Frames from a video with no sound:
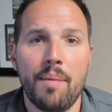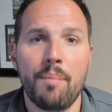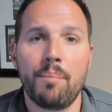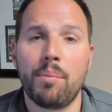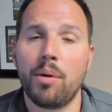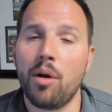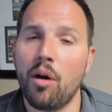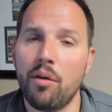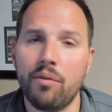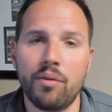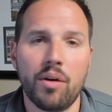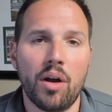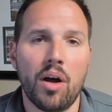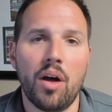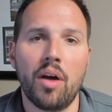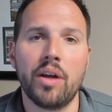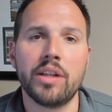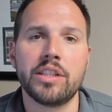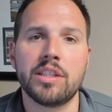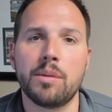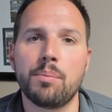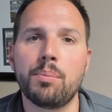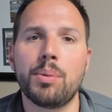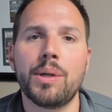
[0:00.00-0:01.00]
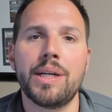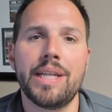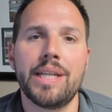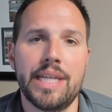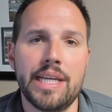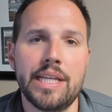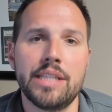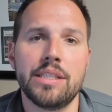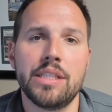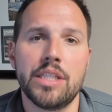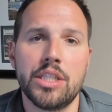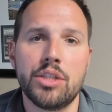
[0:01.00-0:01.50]
But overall, it's a pretty
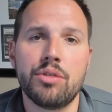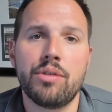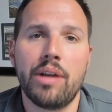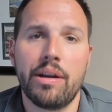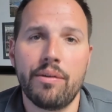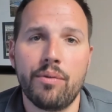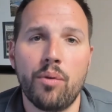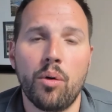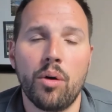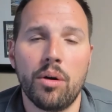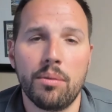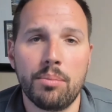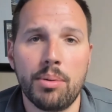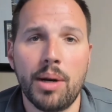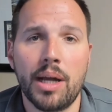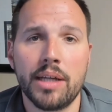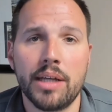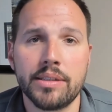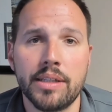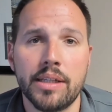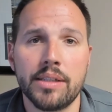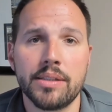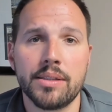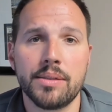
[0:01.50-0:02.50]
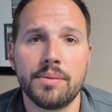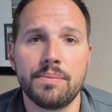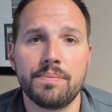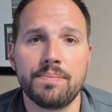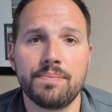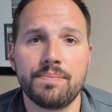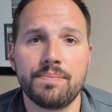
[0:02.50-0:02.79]
easy, straightforward process.